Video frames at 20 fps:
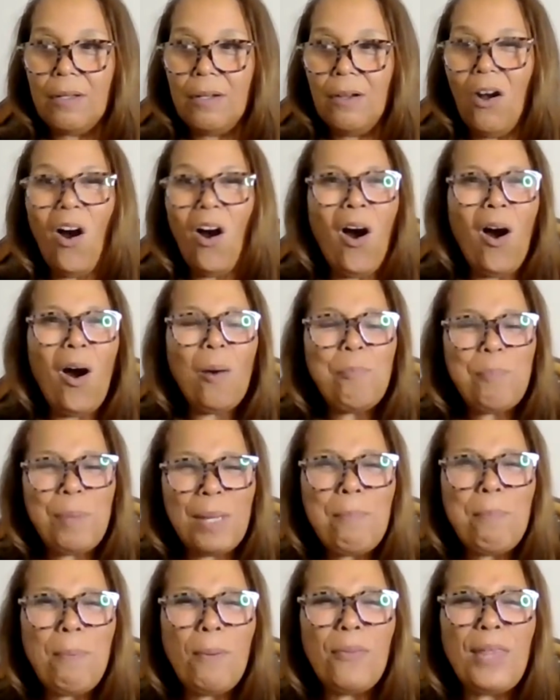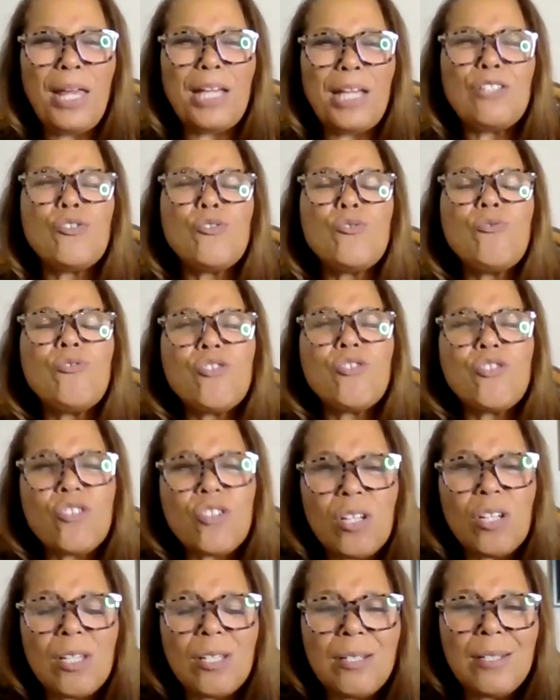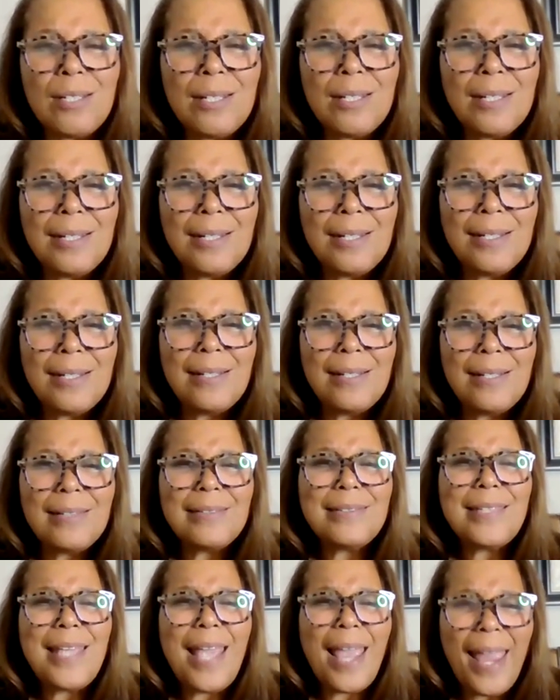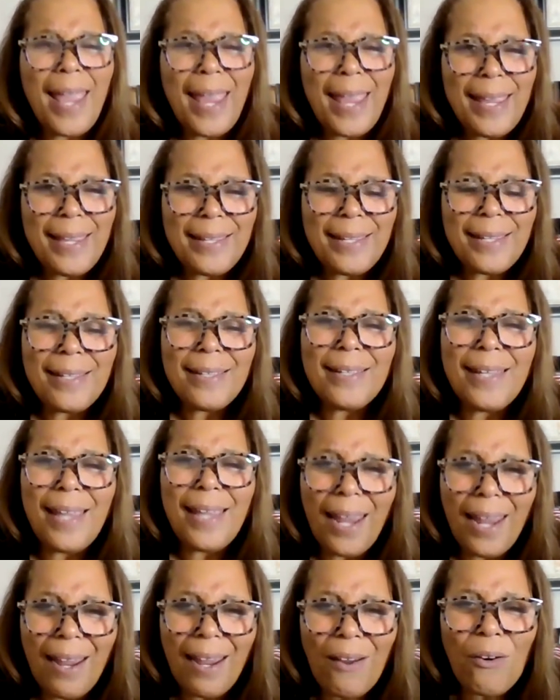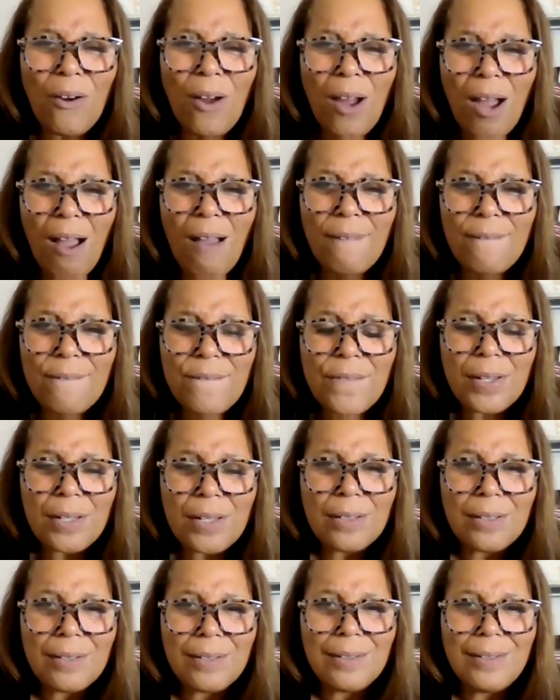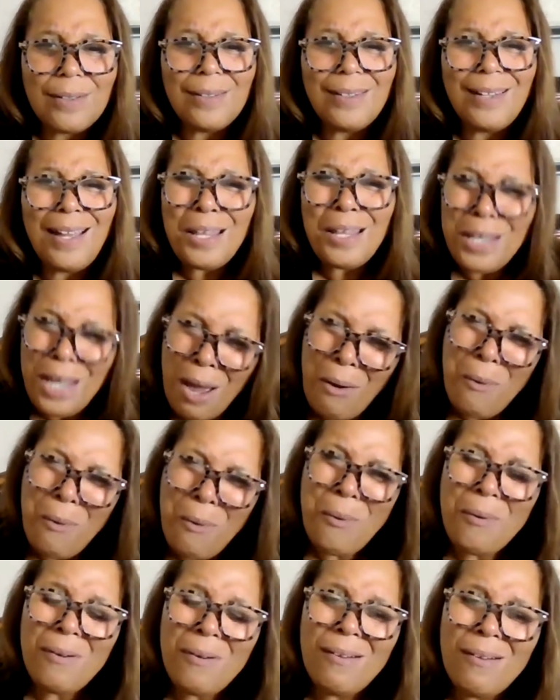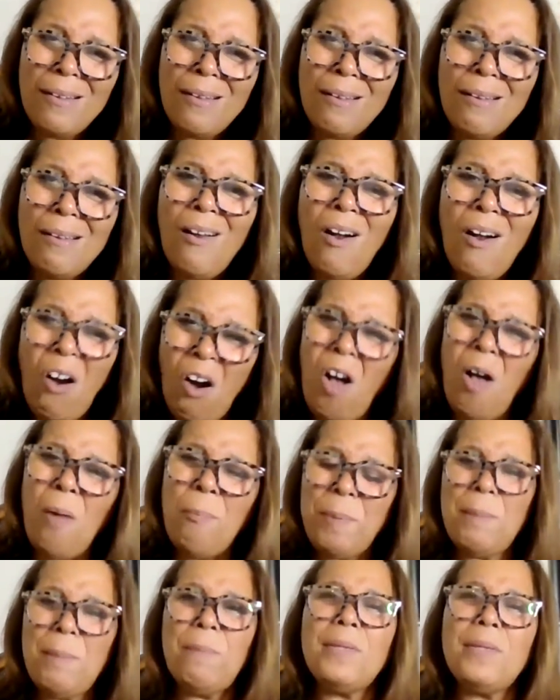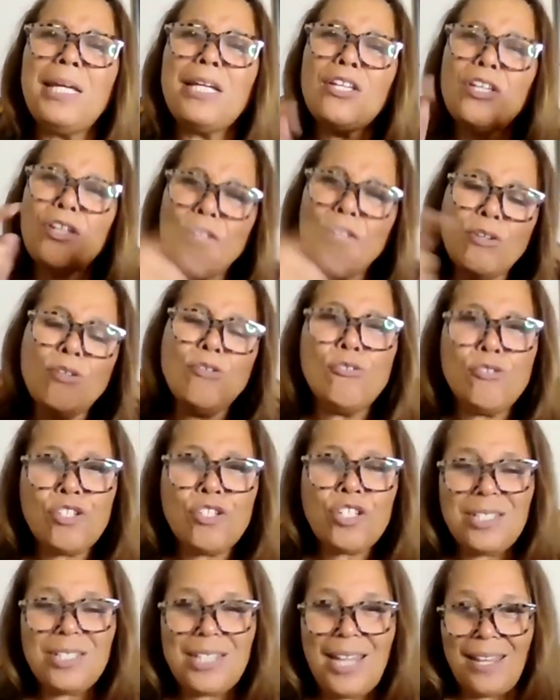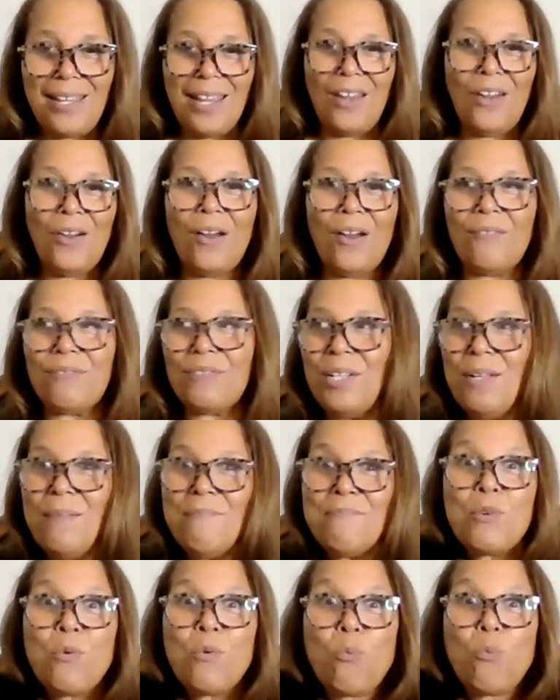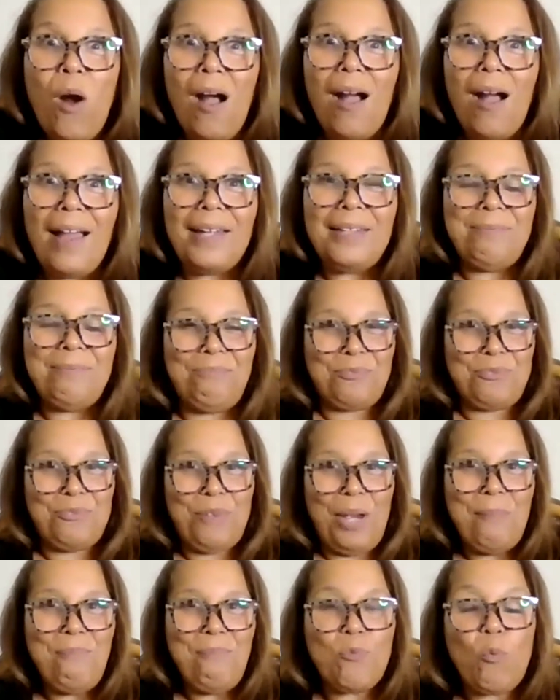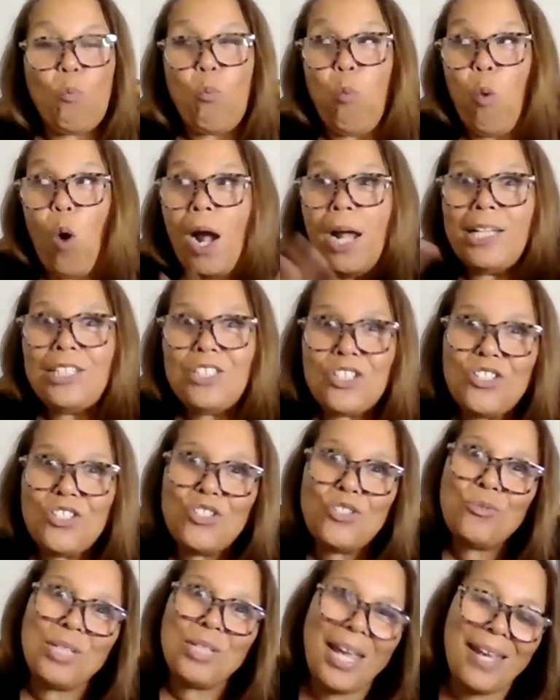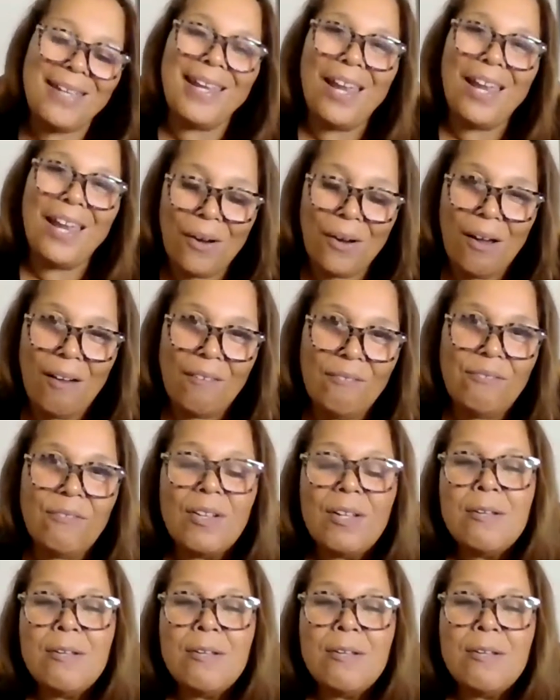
All people that you should take care of. Hello? All people that you should take care of. Why, right? Why should you take care of